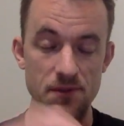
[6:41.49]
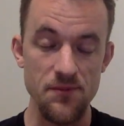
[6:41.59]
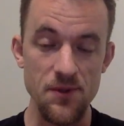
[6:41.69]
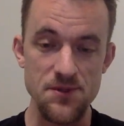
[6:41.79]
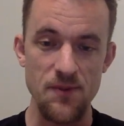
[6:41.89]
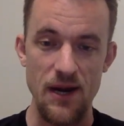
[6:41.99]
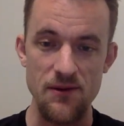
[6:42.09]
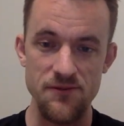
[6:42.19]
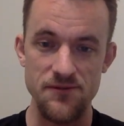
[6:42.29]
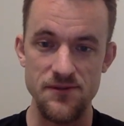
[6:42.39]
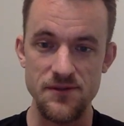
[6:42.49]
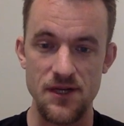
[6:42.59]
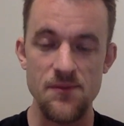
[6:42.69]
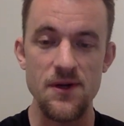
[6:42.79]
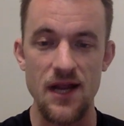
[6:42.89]
the most powerful
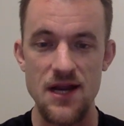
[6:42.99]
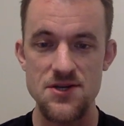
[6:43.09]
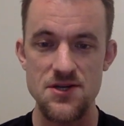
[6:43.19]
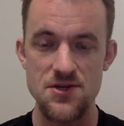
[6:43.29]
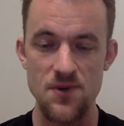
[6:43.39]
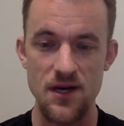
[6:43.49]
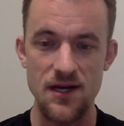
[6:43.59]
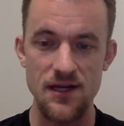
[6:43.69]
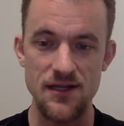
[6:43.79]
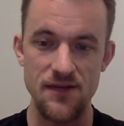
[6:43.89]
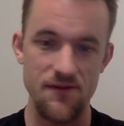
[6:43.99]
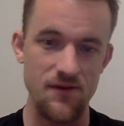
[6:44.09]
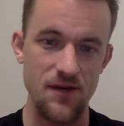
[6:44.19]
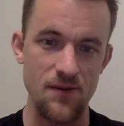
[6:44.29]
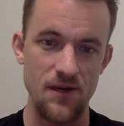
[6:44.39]
communication shortcut I've
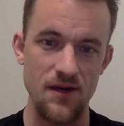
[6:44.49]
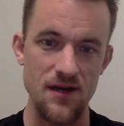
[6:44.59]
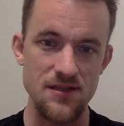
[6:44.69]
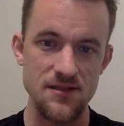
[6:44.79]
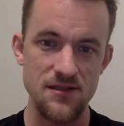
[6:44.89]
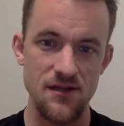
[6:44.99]
ever come across.